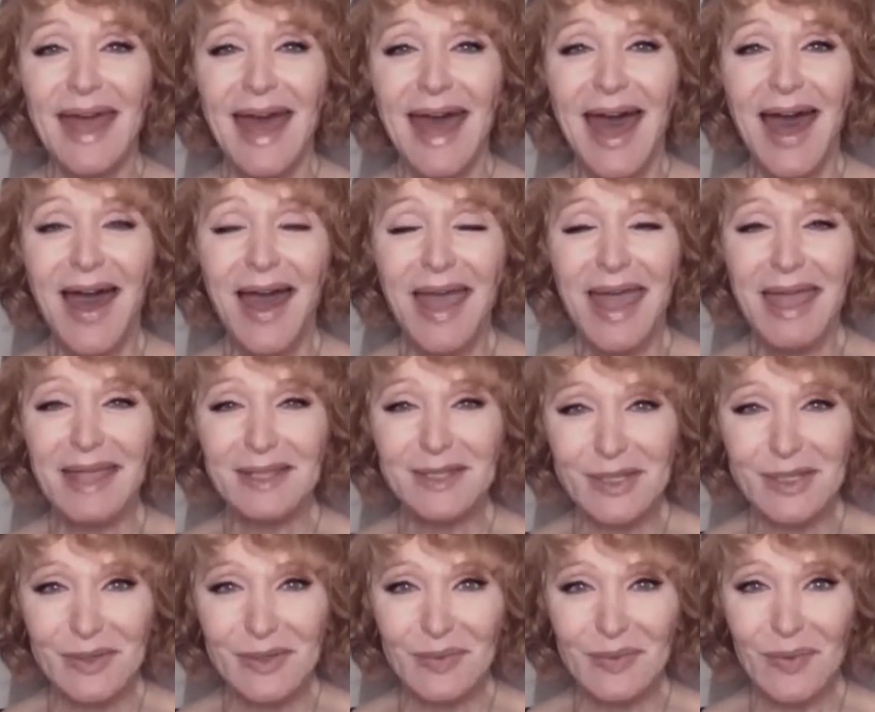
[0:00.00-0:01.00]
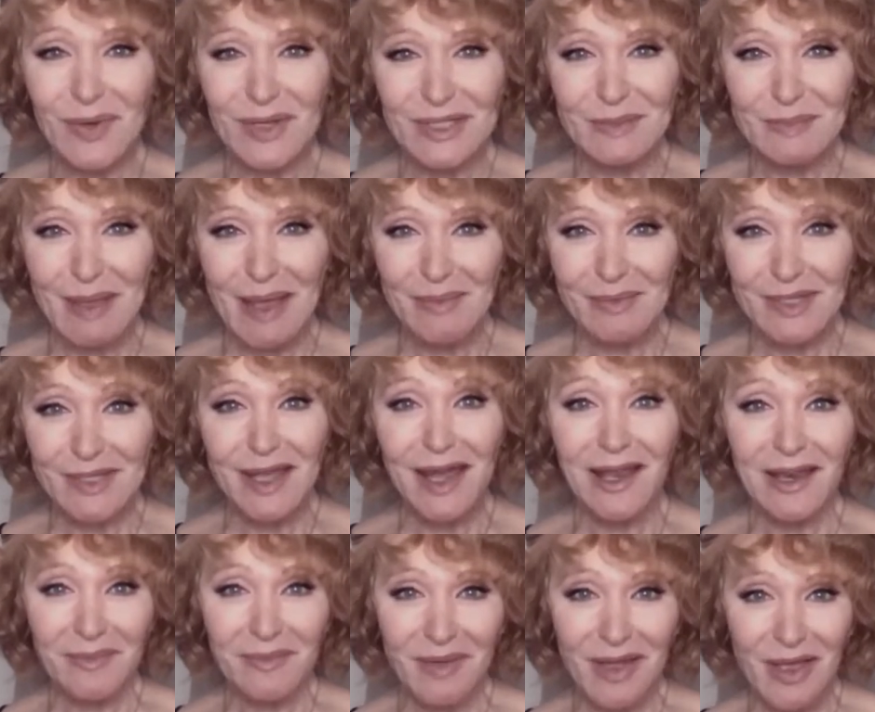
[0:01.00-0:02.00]
I do want to be able to
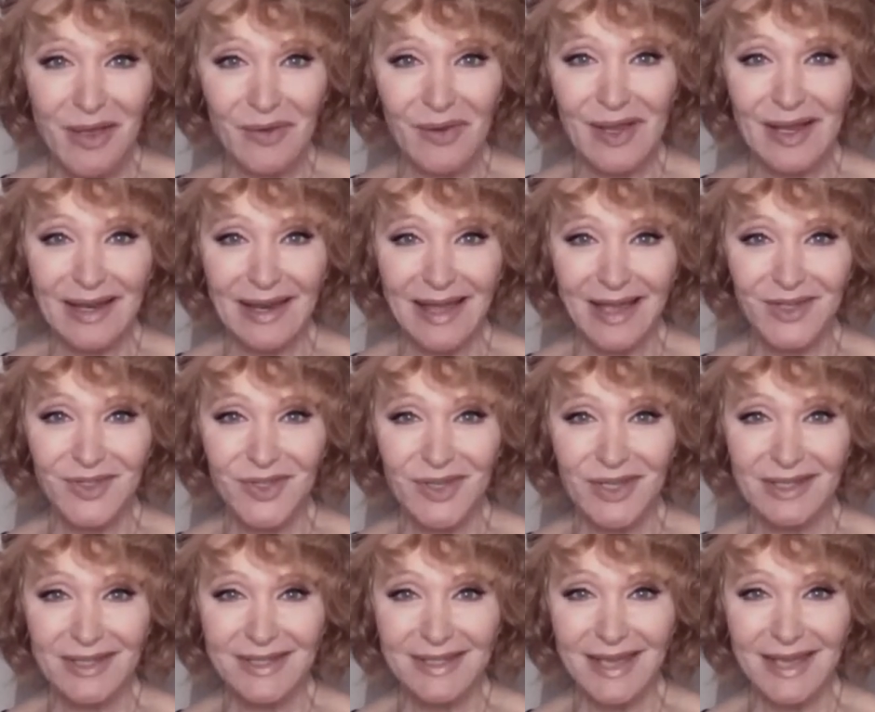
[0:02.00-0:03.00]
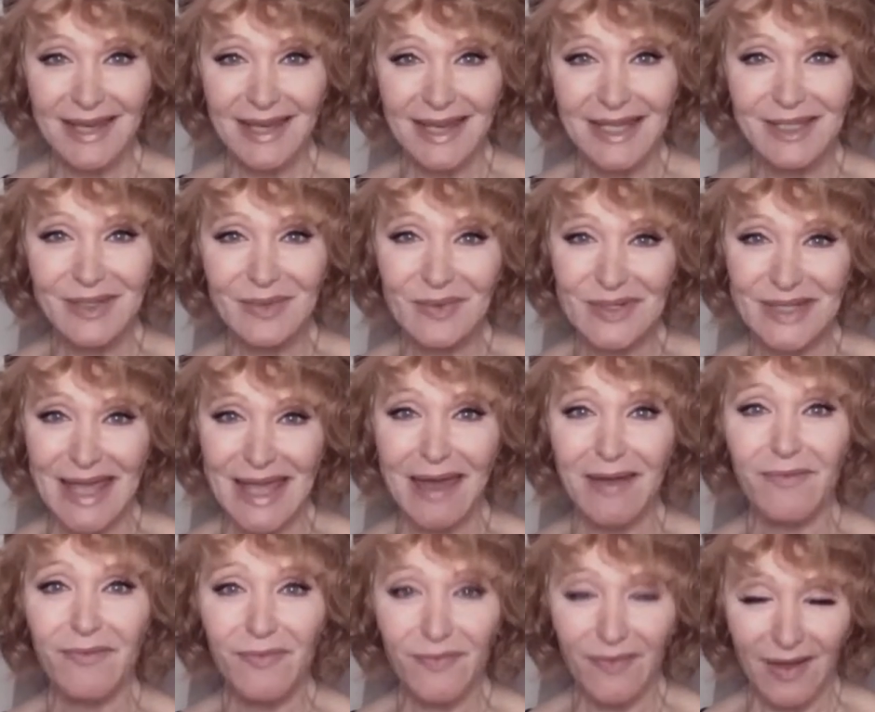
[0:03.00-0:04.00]
color my own collections, and I do want to
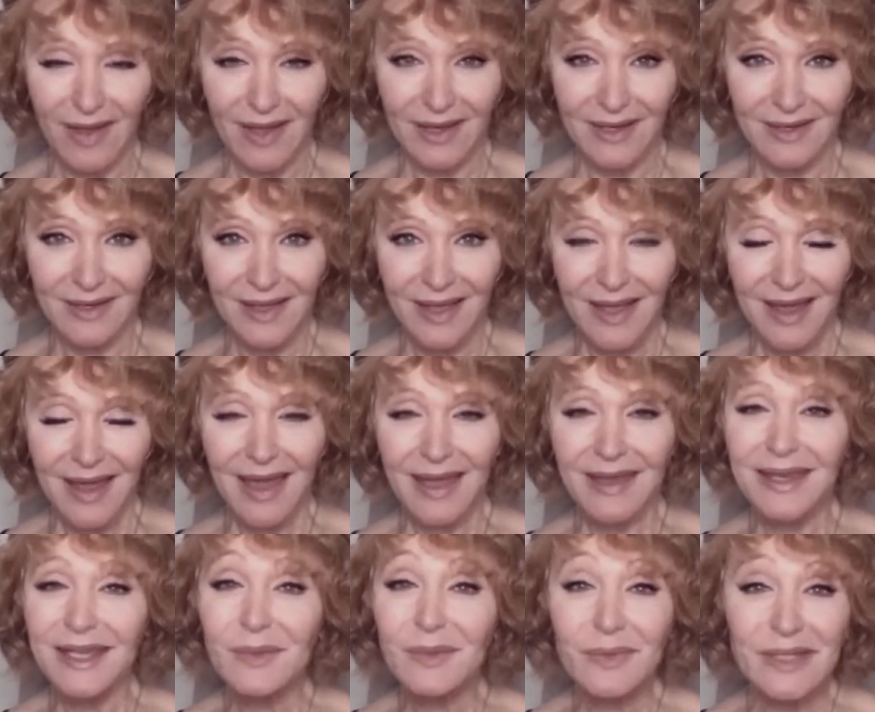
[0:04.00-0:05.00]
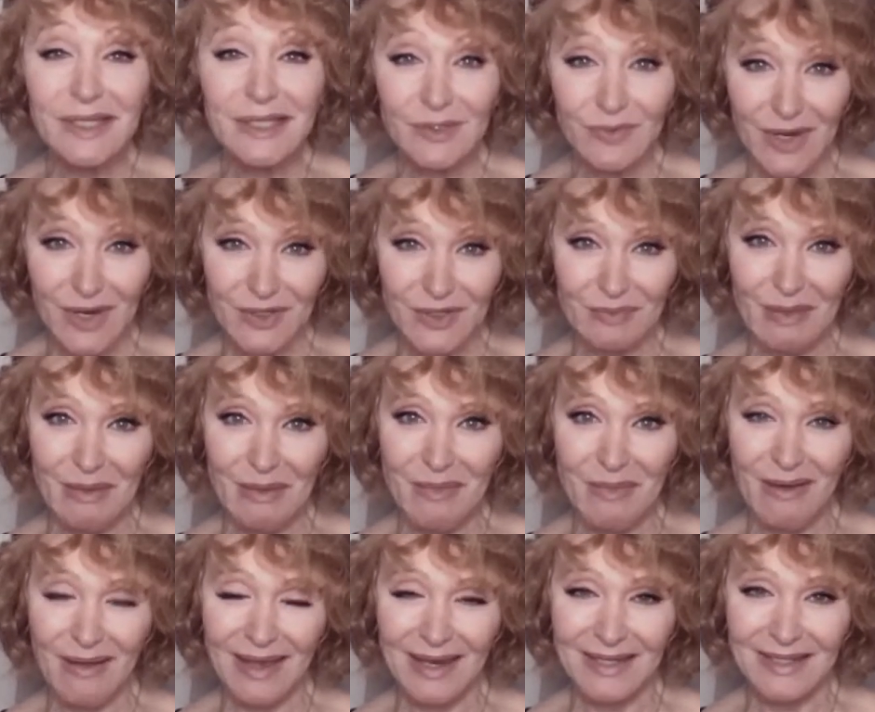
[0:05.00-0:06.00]
have fun, and I do want to stretch my
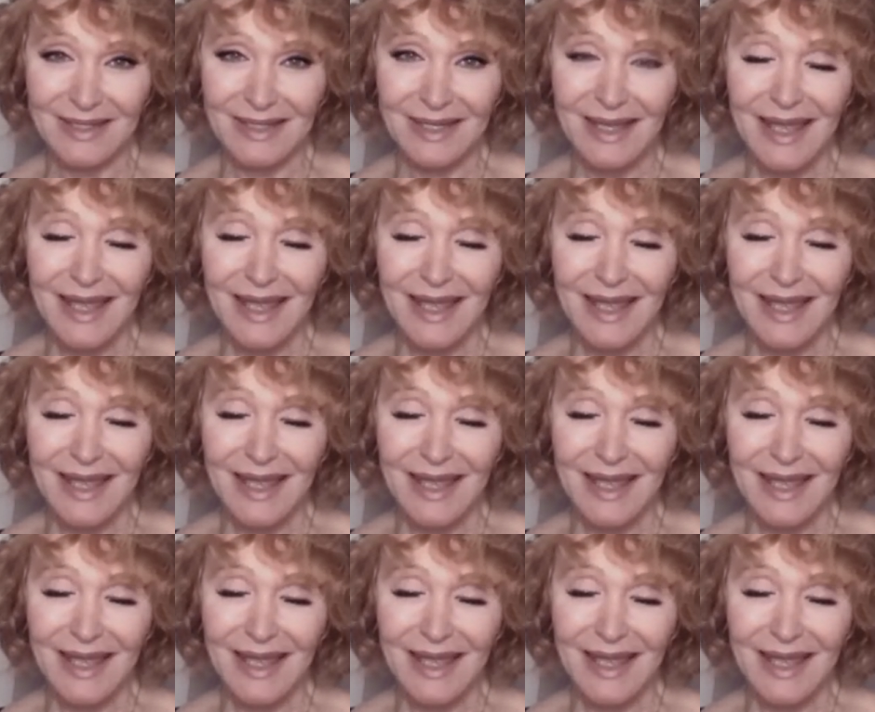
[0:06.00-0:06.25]
mind.